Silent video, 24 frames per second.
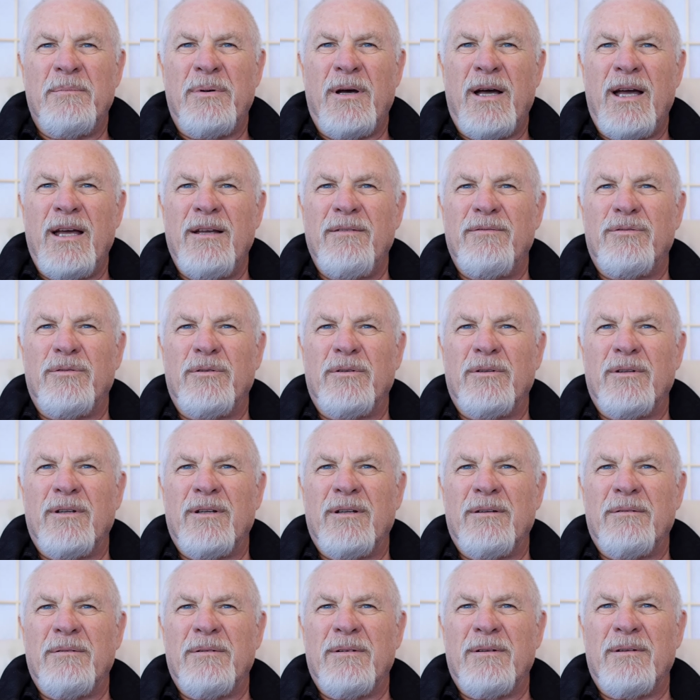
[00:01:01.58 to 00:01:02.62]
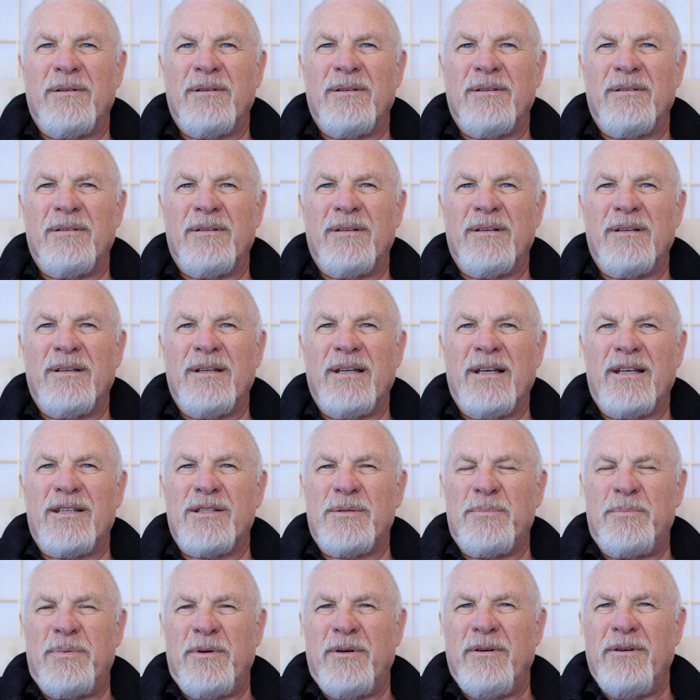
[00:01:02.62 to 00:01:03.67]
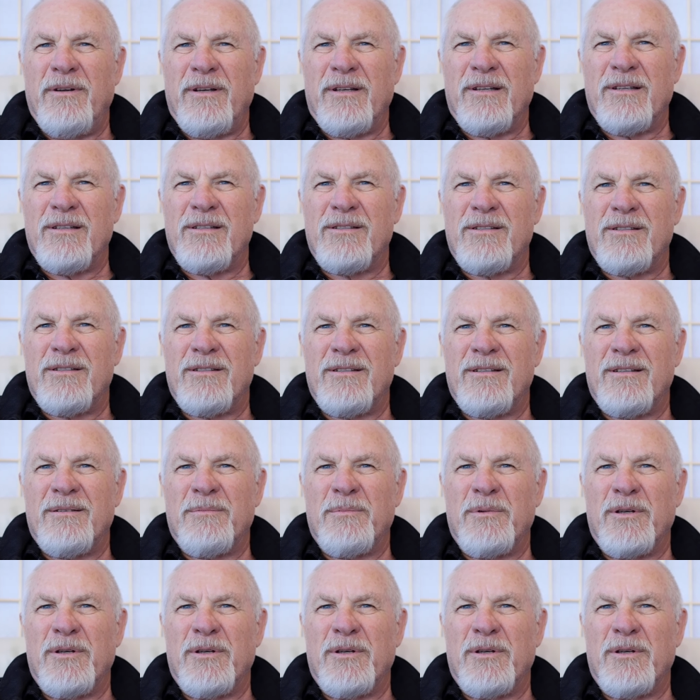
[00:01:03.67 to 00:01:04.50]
painful experience,